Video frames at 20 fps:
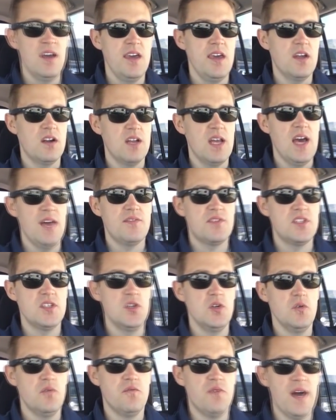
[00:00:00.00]
you don't have
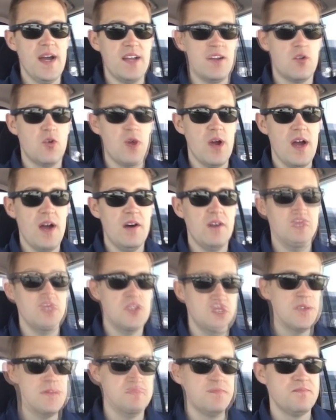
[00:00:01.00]
to fight
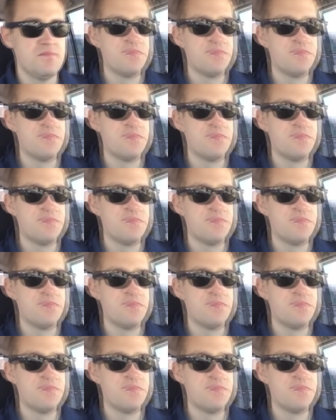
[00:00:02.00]
crowds,